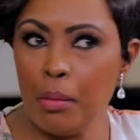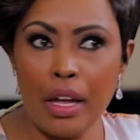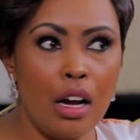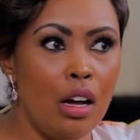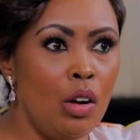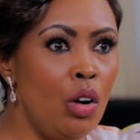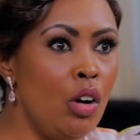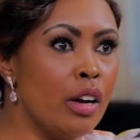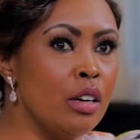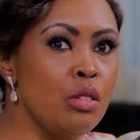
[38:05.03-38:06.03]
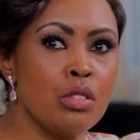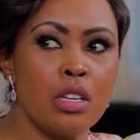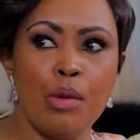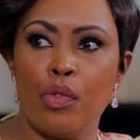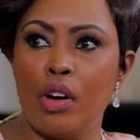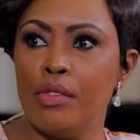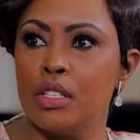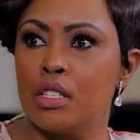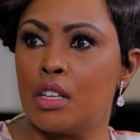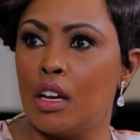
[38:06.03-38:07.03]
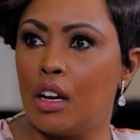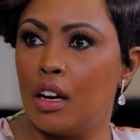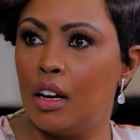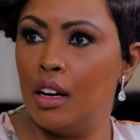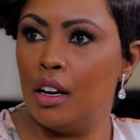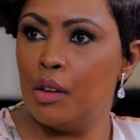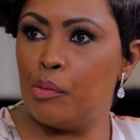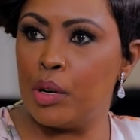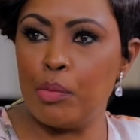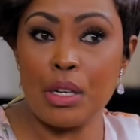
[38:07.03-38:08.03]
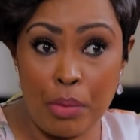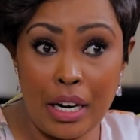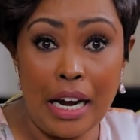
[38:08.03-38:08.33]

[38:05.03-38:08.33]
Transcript: I'm like, how long can you sleep for heaven's sake? But